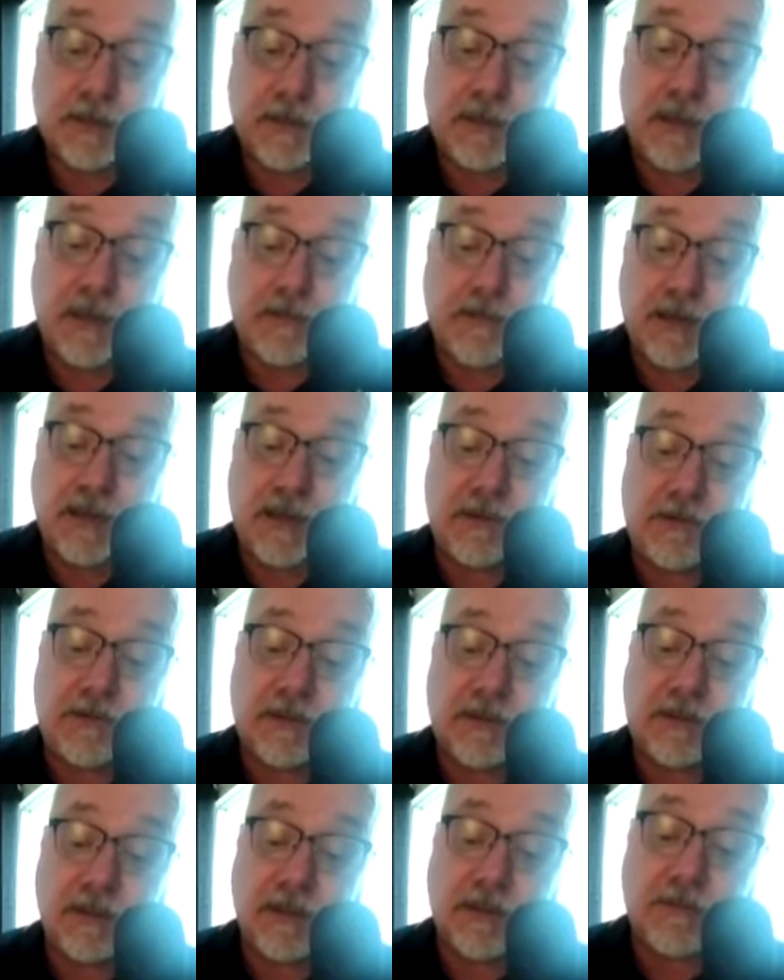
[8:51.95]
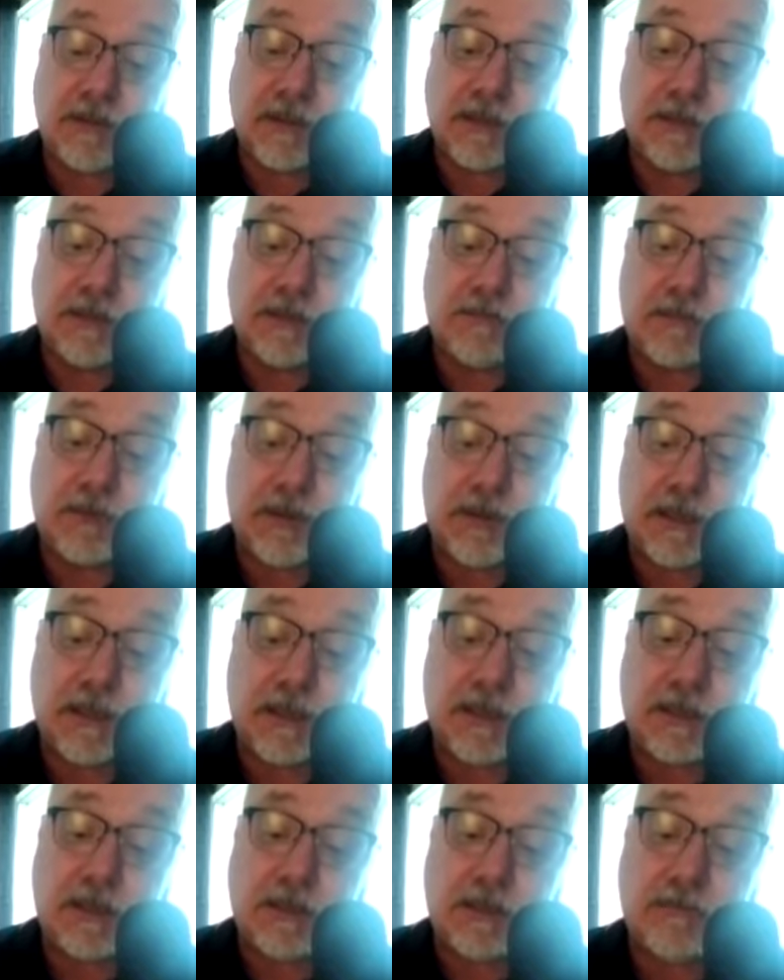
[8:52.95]
The amazing thing about the
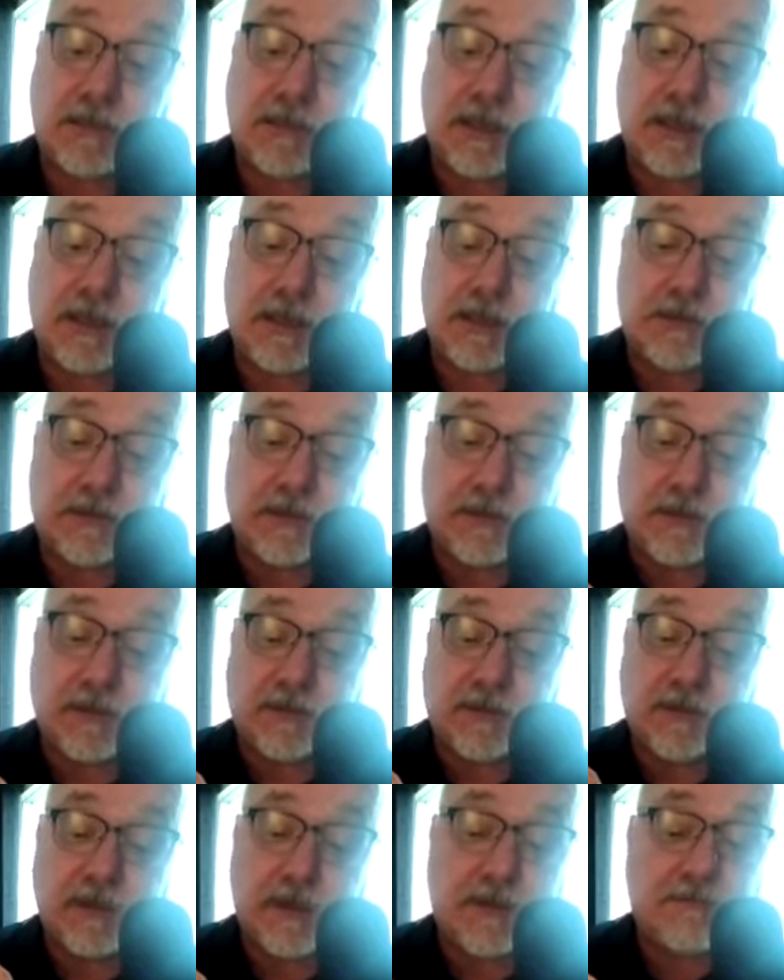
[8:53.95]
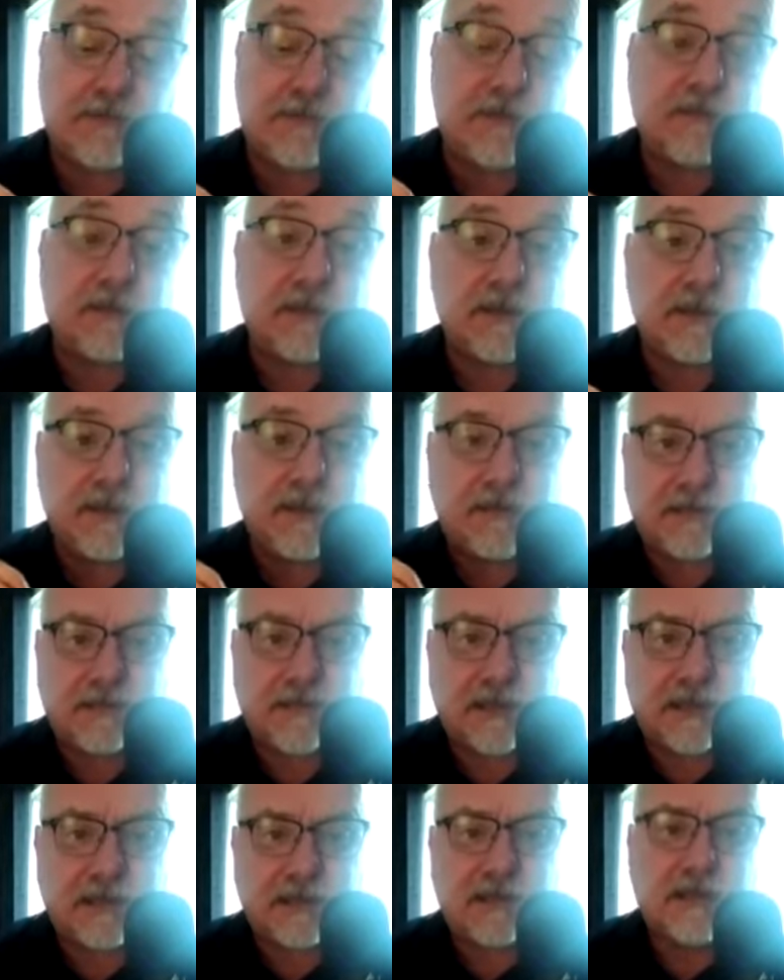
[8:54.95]
brain and the mind is that it's never really
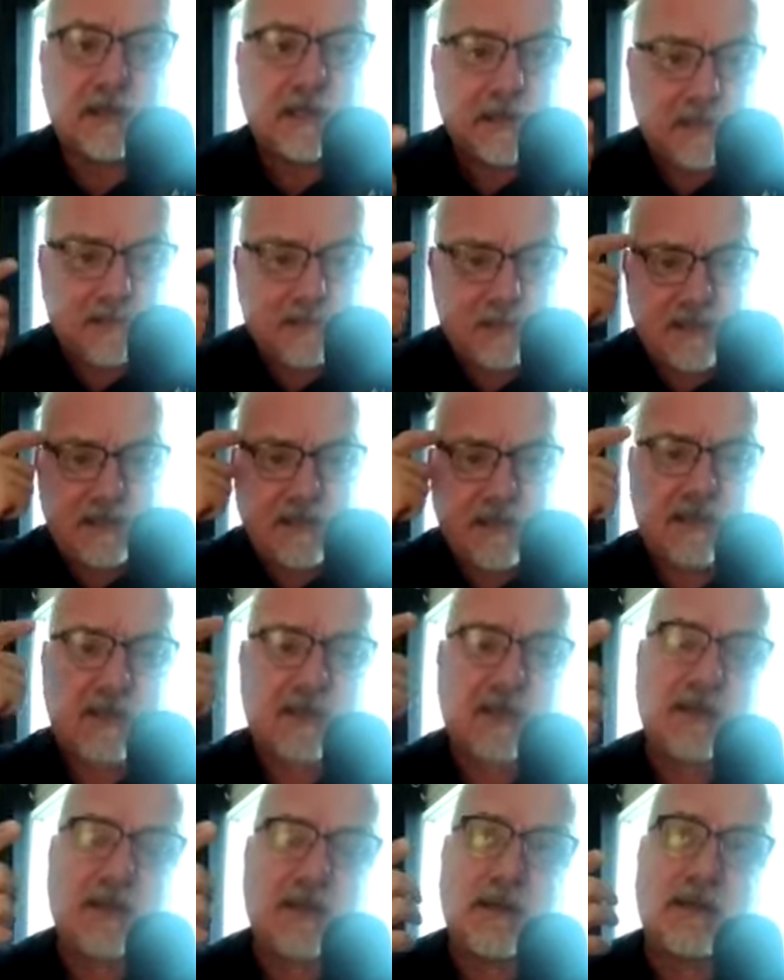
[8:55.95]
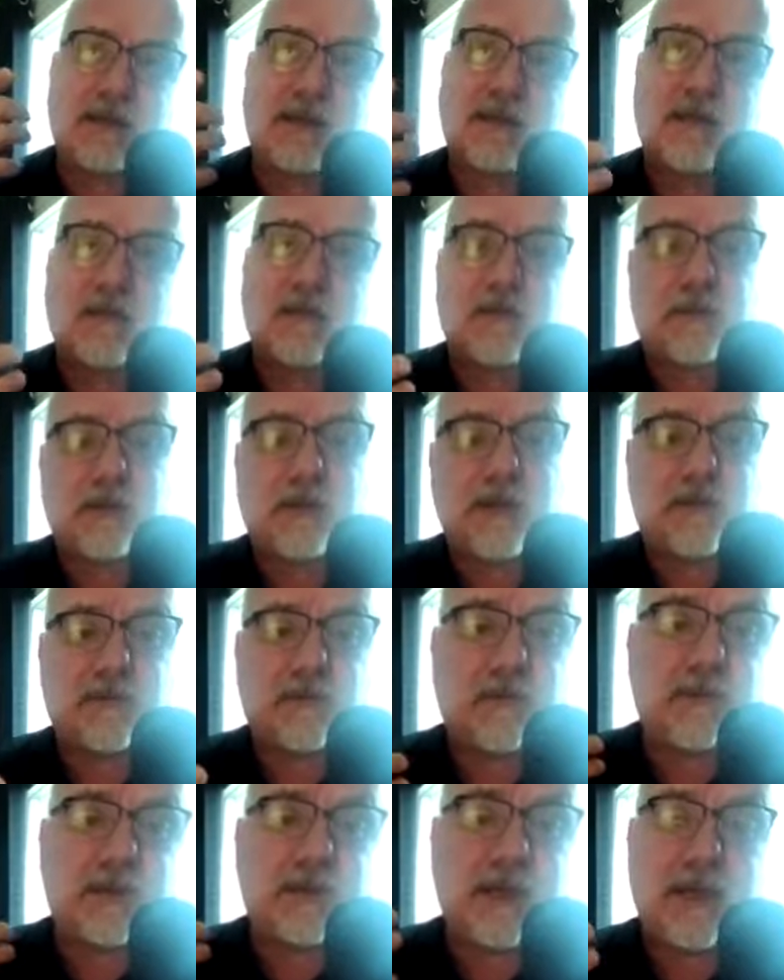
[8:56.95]
stuck. We tend to get into this place
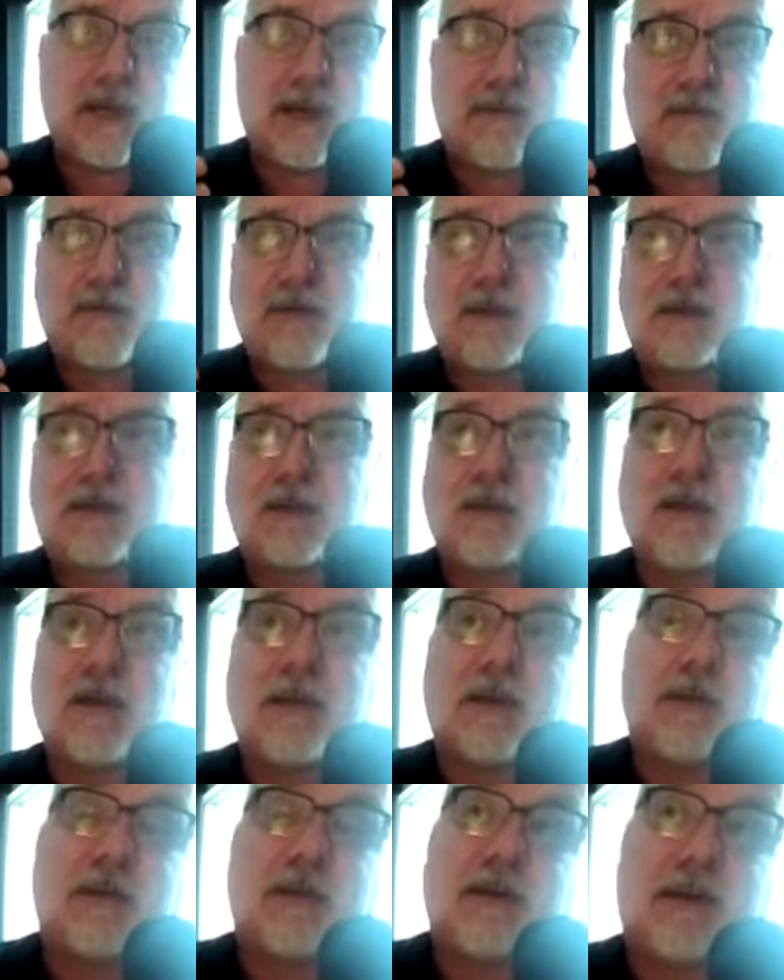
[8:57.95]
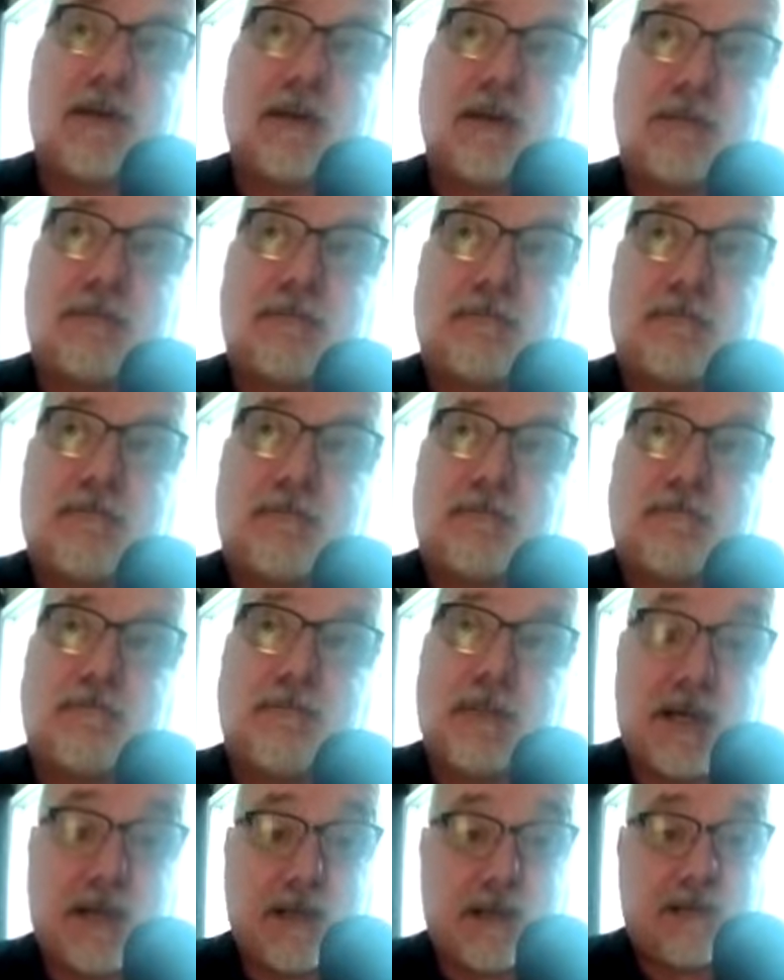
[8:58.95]
where we have this uh,
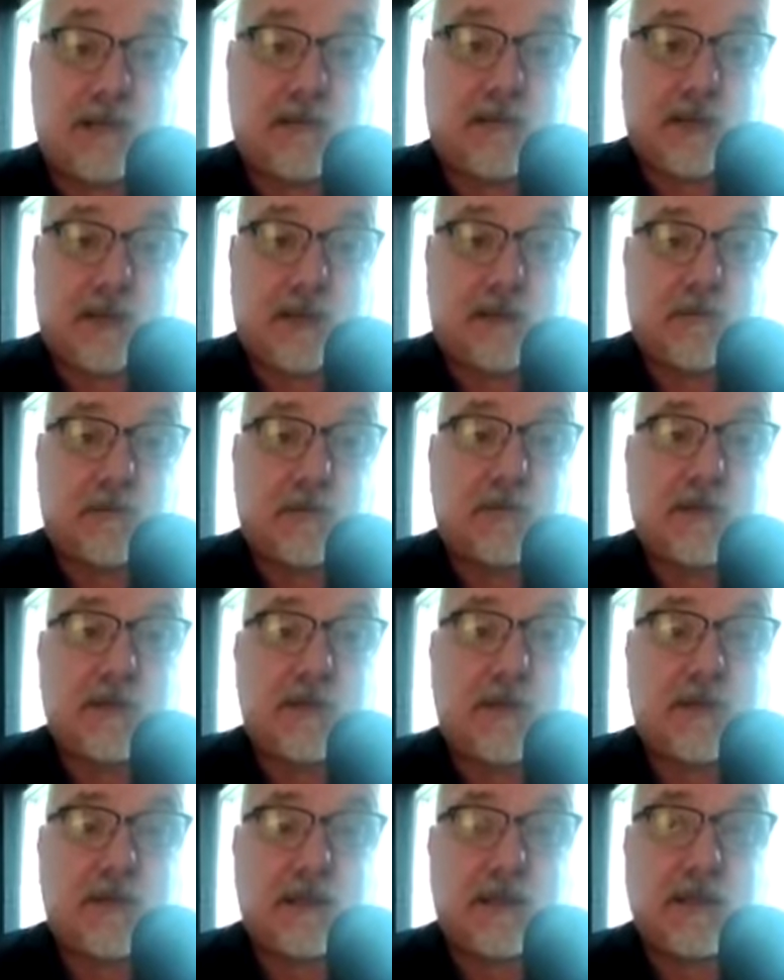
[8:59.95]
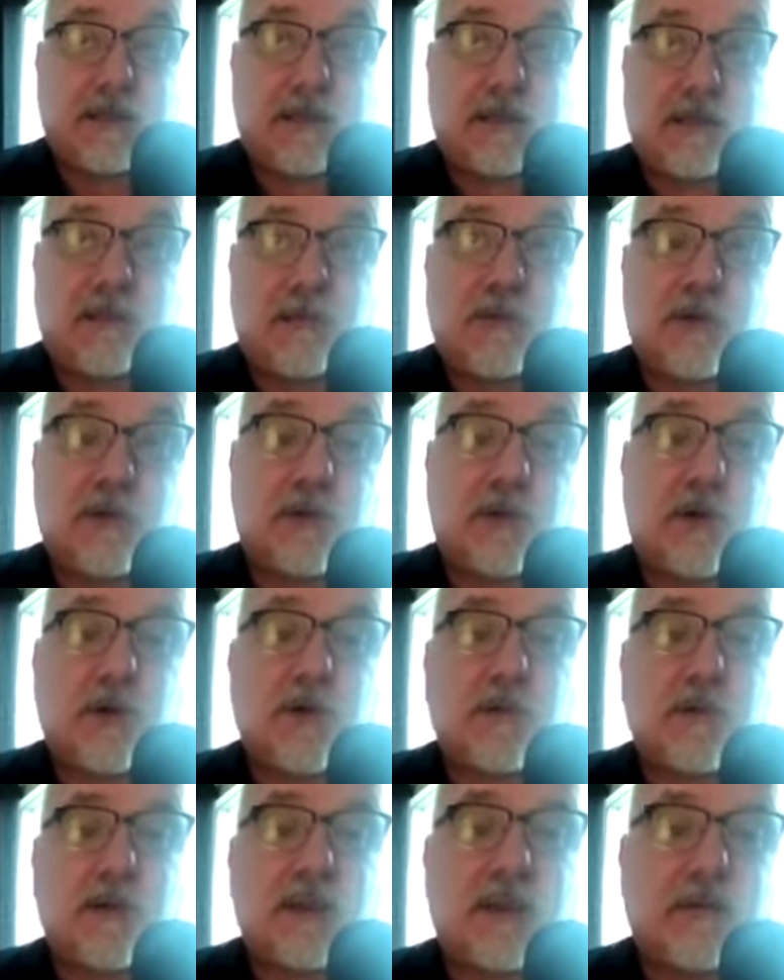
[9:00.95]
mindset where we think we're
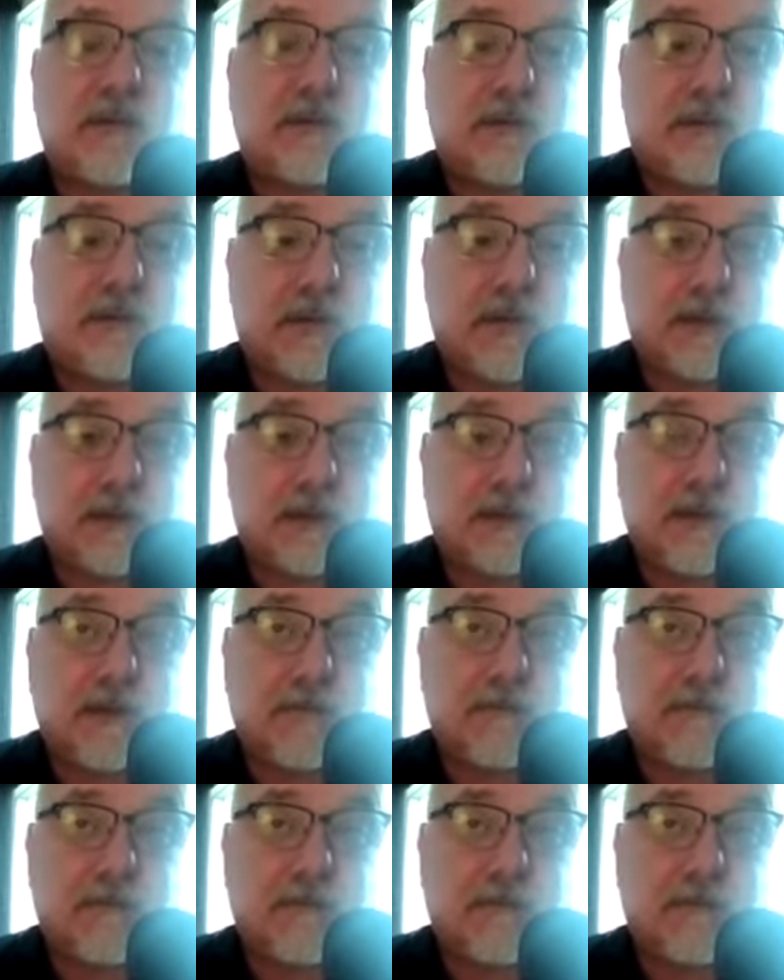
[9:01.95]
always stuck